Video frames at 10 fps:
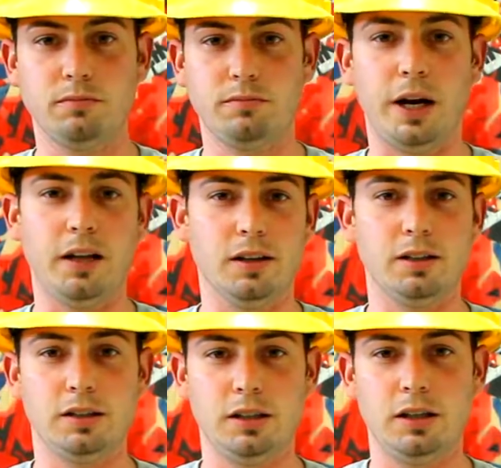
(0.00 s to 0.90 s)

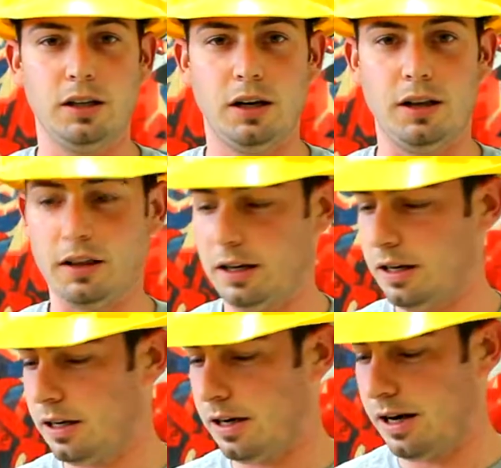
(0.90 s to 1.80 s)
painless, I
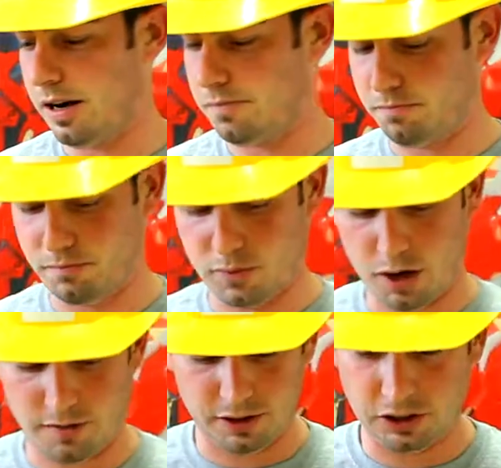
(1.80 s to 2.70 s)
think.
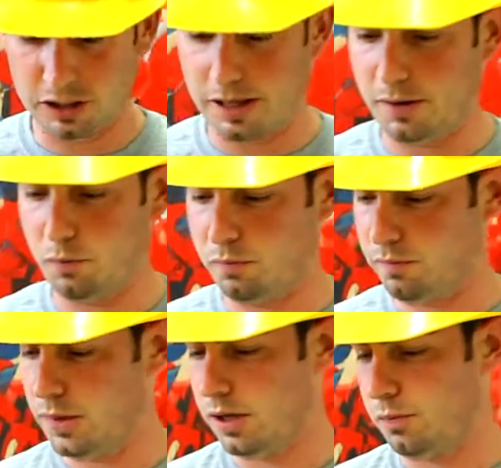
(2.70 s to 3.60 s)
Obviously,
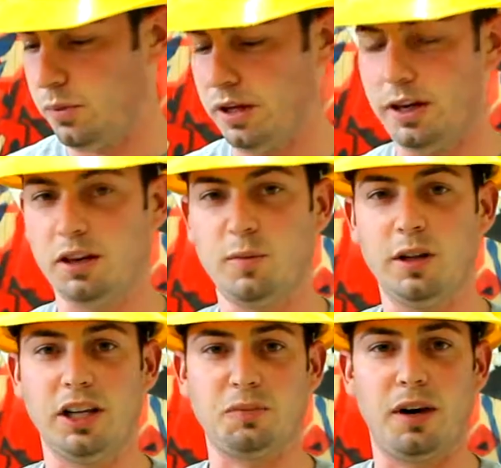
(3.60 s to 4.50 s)
being a little bit
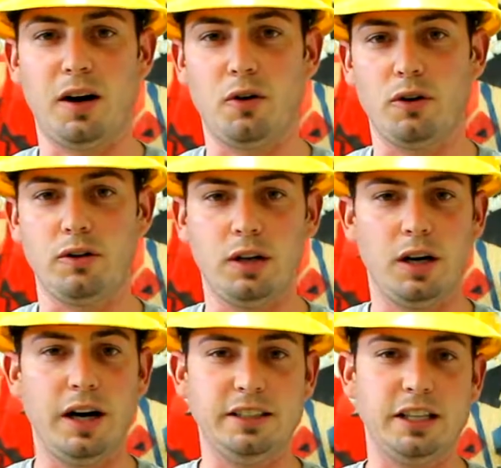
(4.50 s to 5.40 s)
less power,
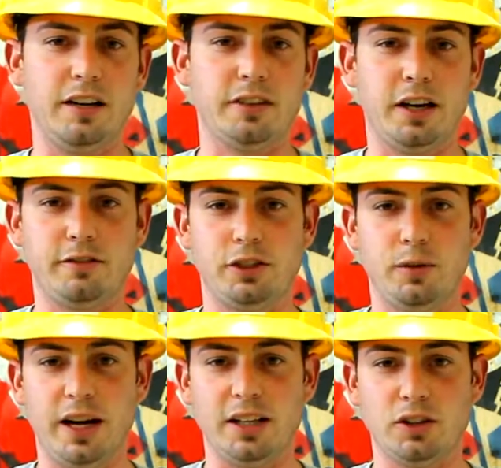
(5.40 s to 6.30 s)
I did have to have 2
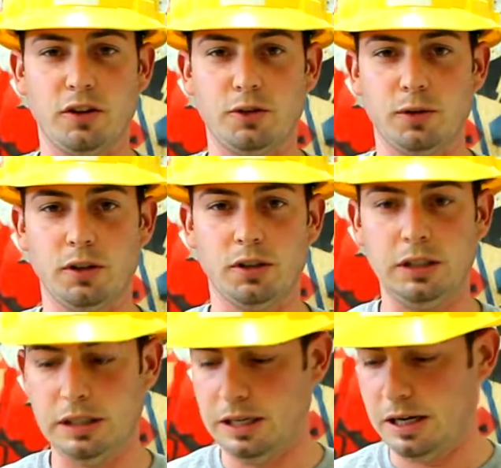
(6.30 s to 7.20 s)
hands on the drill.
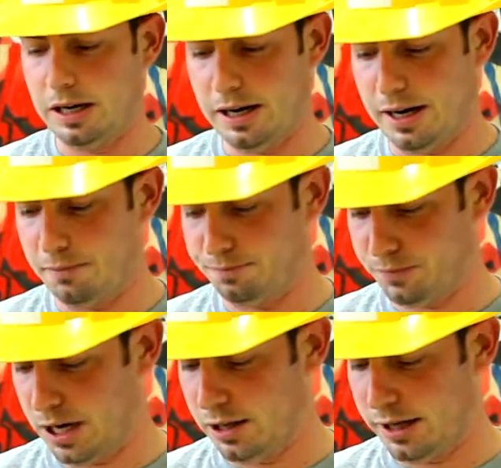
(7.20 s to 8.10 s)

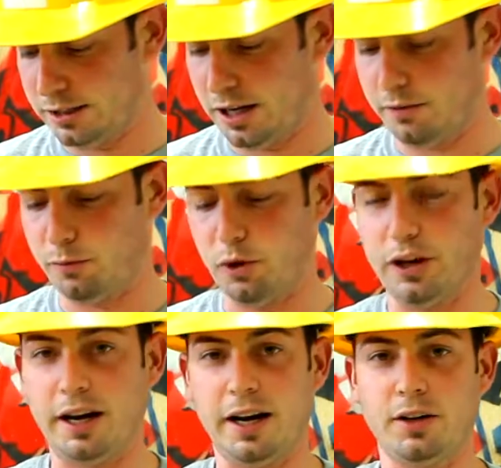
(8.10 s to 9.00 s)
I like to have 1
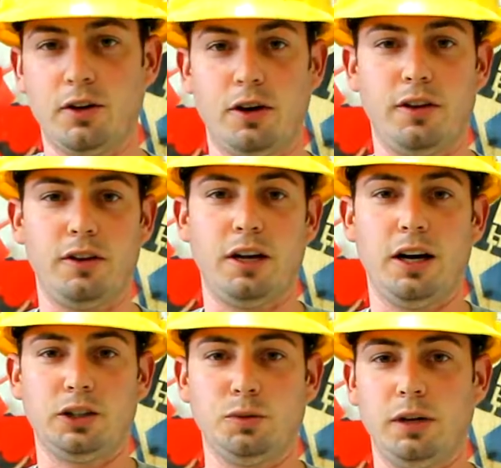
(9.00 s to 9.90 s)
hand on the
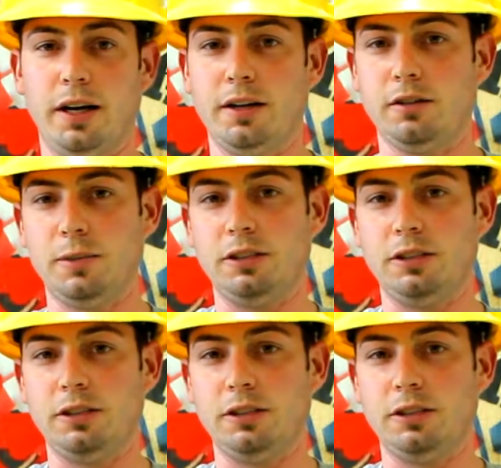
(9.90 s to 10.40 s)
actual handle